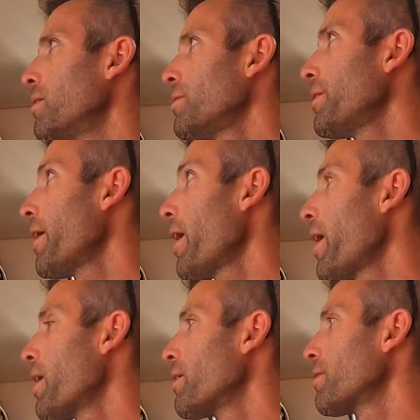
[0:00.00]

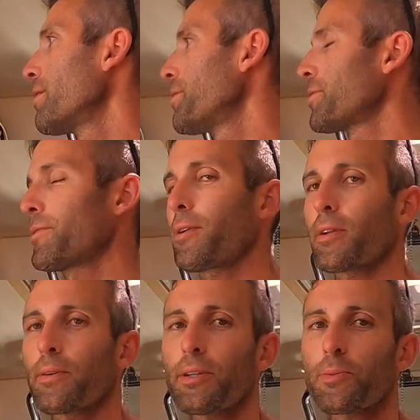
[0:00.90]
Yeah, and
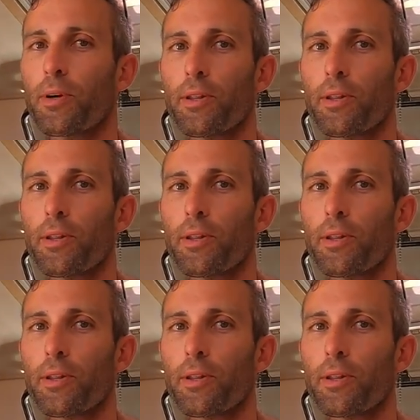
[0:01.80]
then each one of